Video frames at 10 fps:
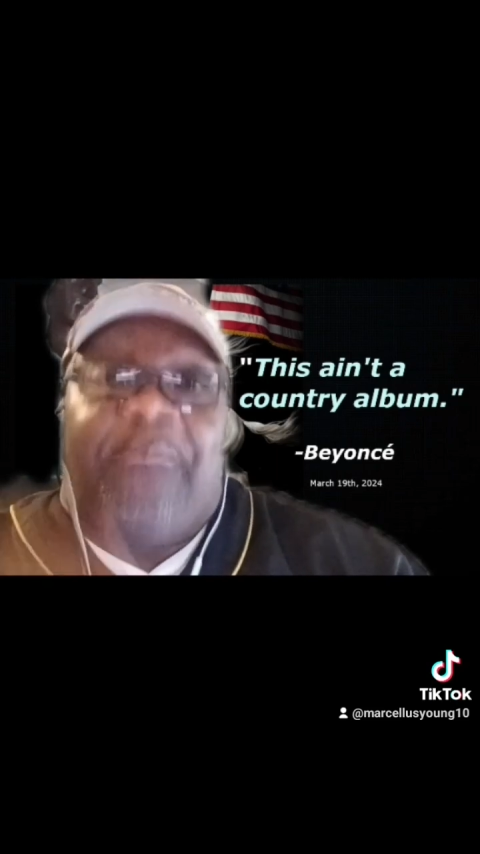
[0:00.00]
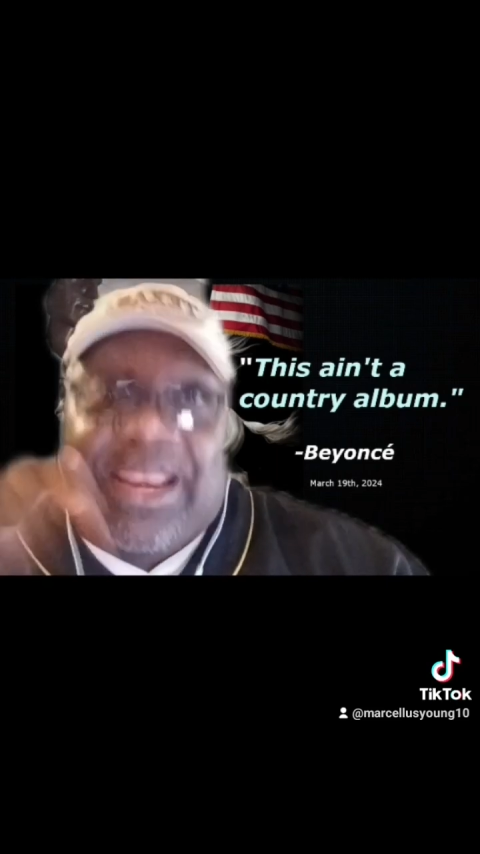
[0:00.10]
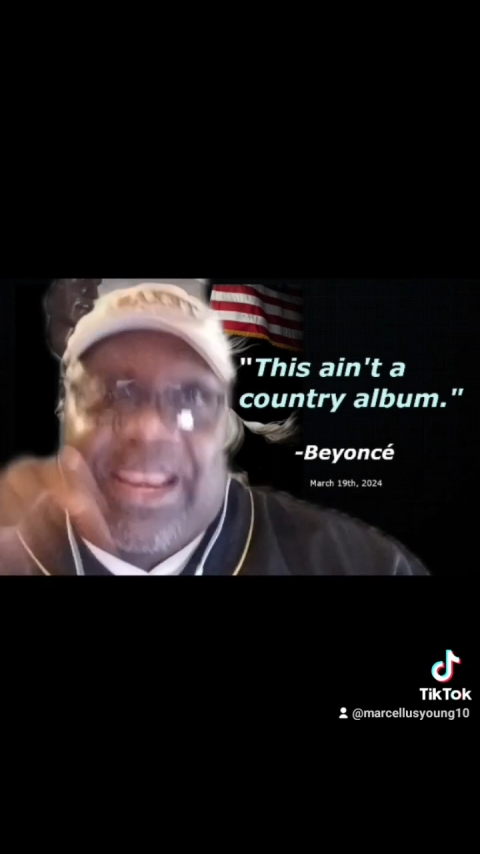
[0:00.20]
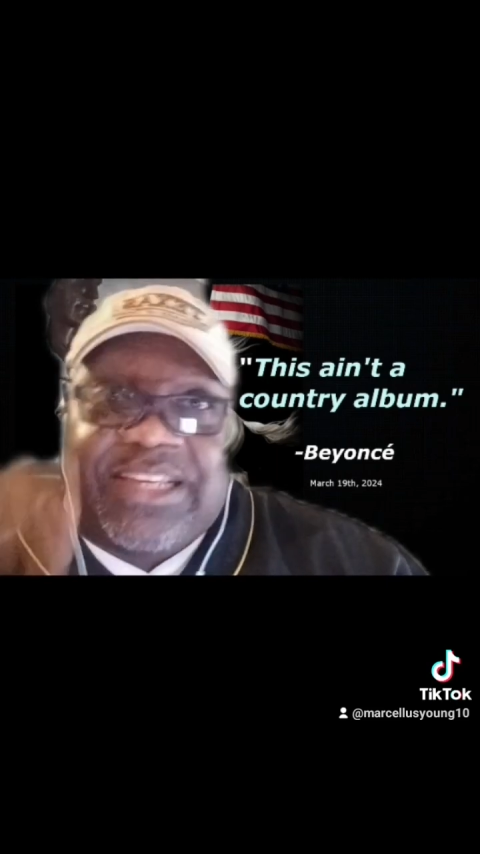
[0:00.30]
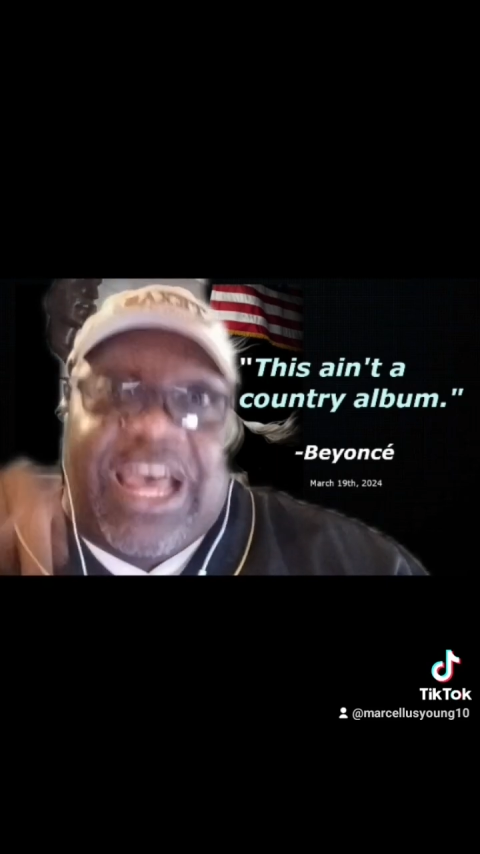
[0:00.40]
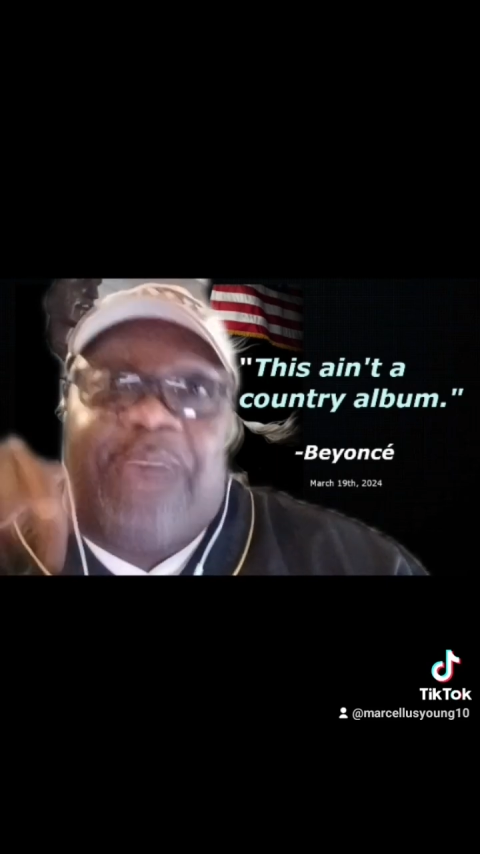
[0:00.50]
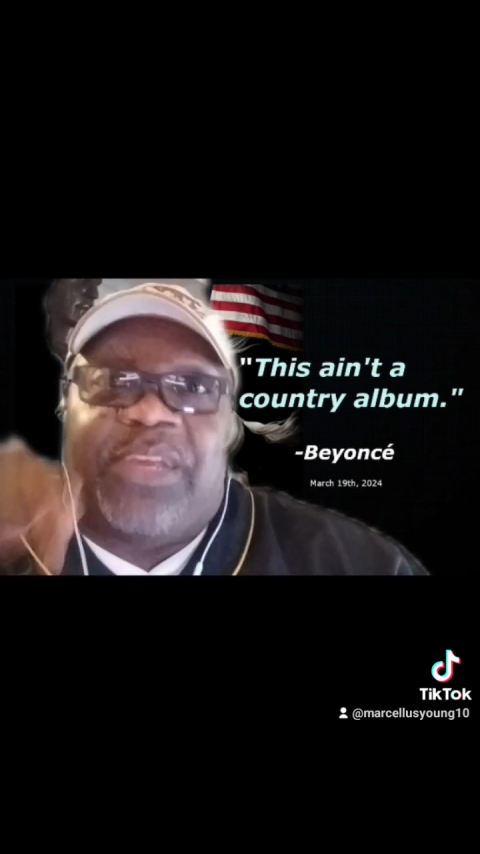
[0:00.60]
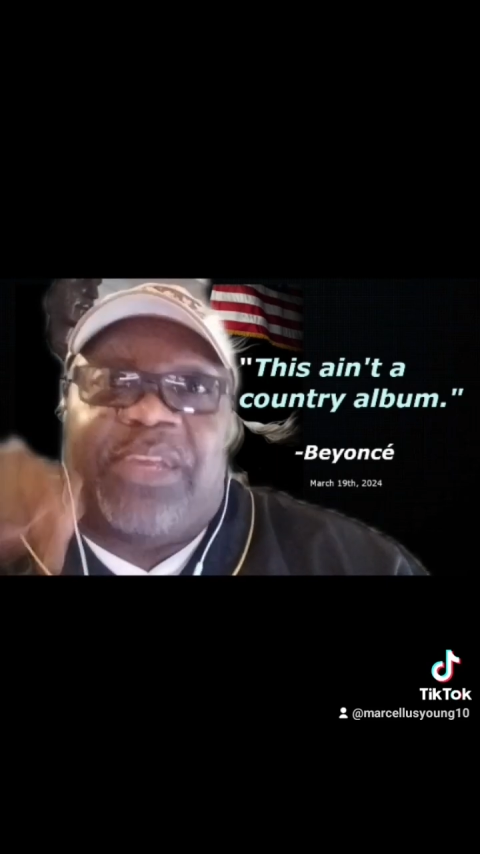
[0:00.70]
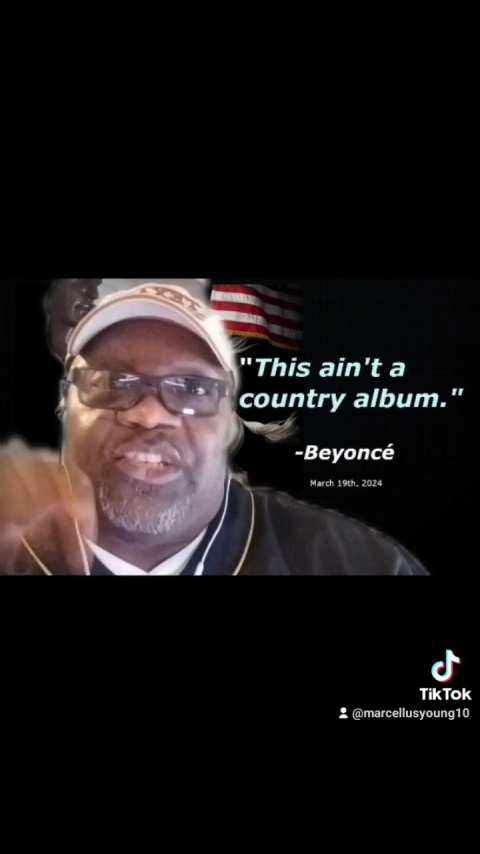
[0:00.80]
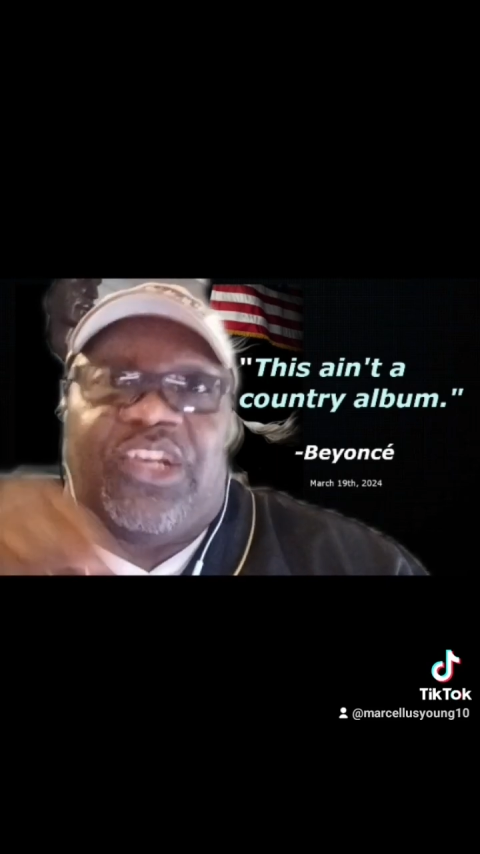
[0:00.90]
by the time
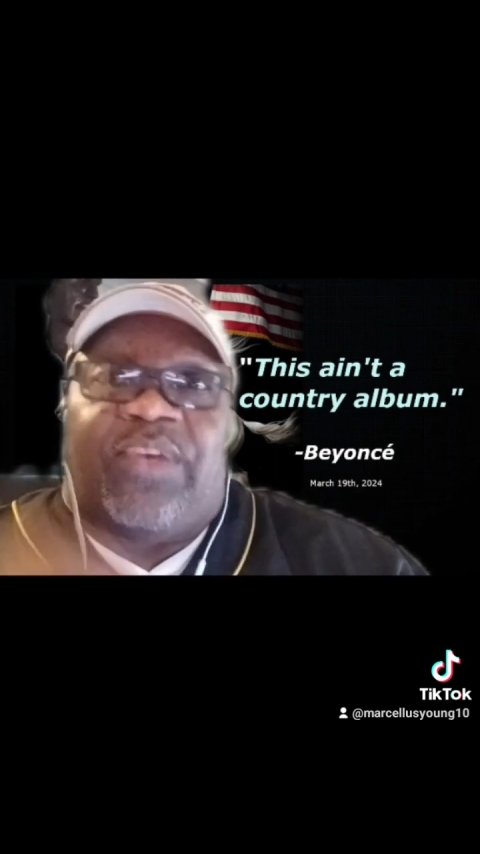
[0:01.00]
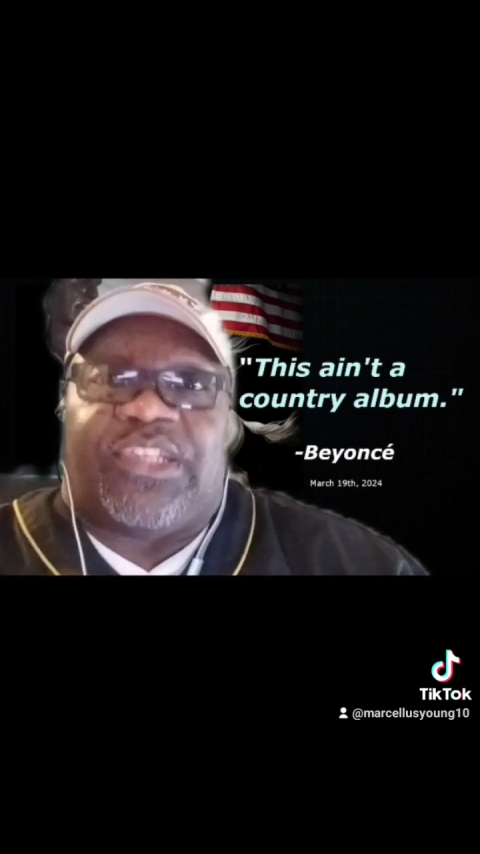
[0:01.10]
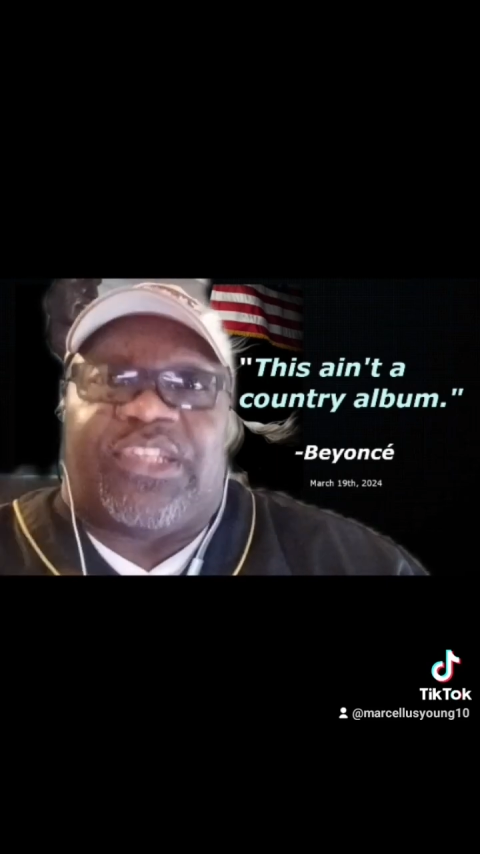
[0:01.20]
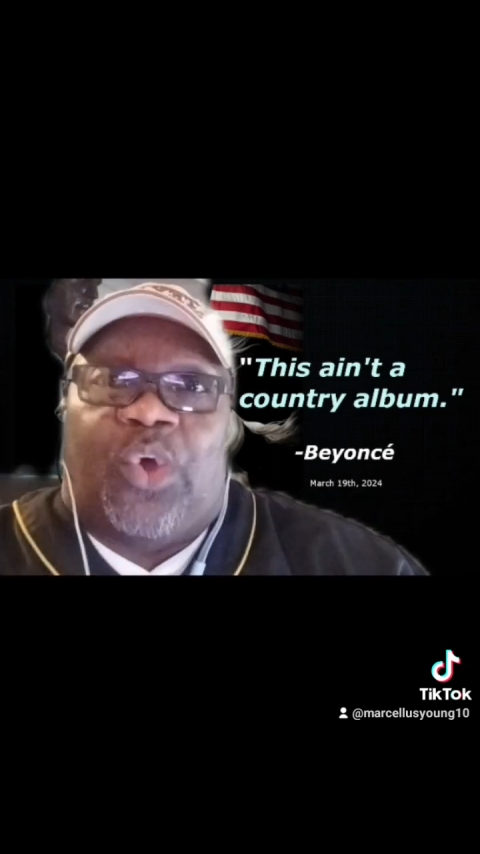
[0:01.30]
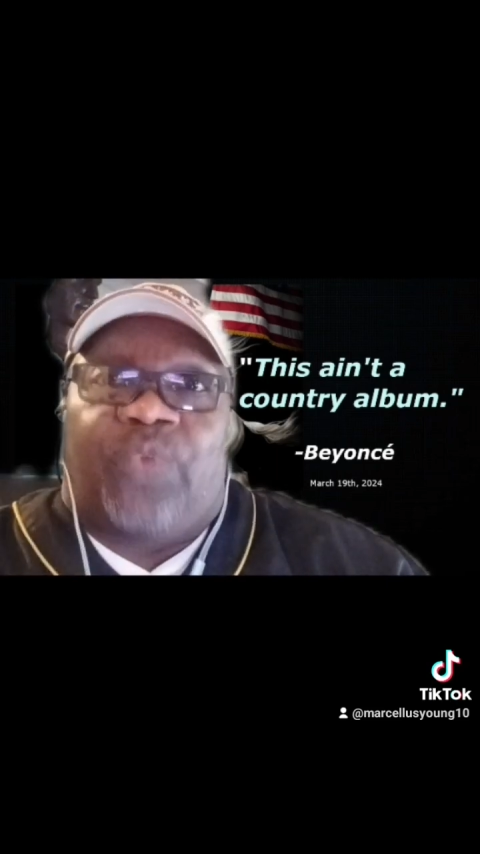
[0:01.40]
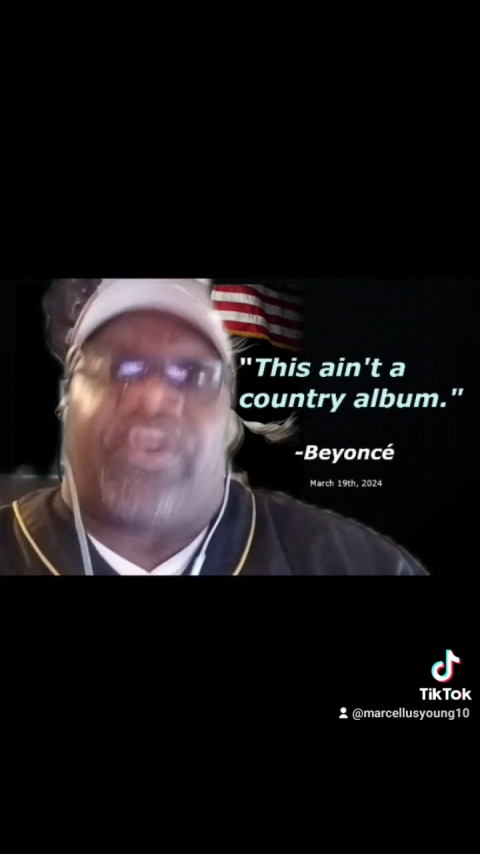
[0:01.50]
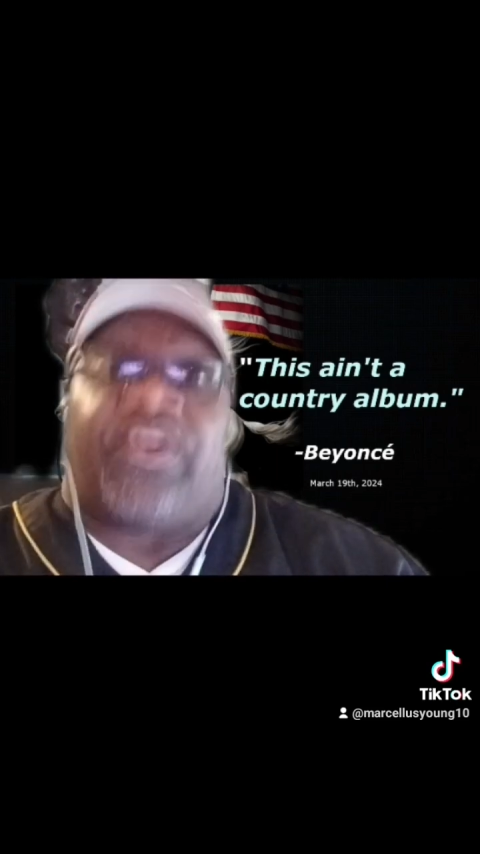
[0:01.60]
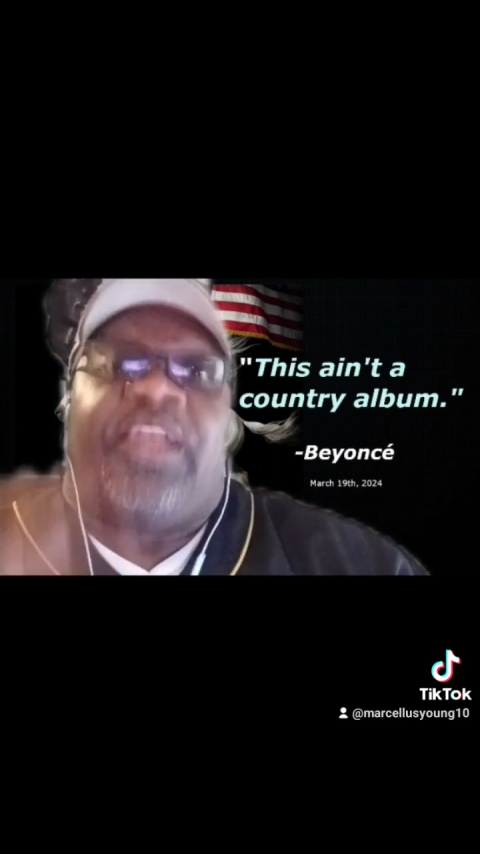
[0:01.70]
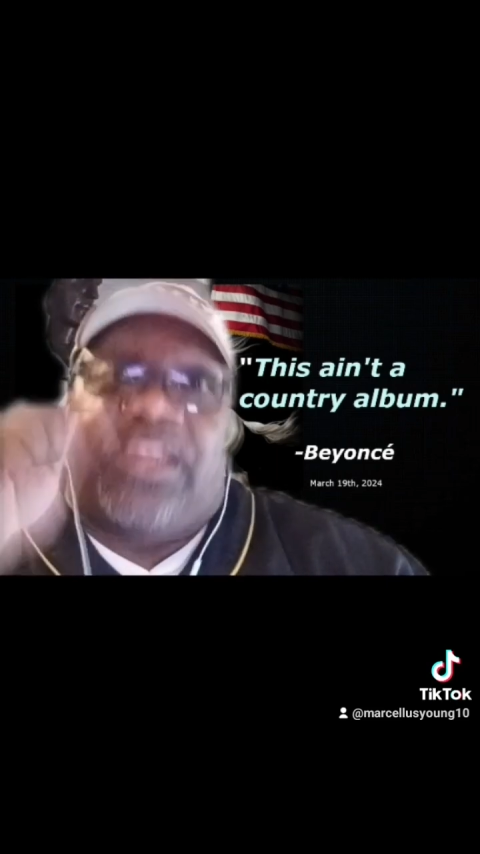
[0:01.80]
this year is over.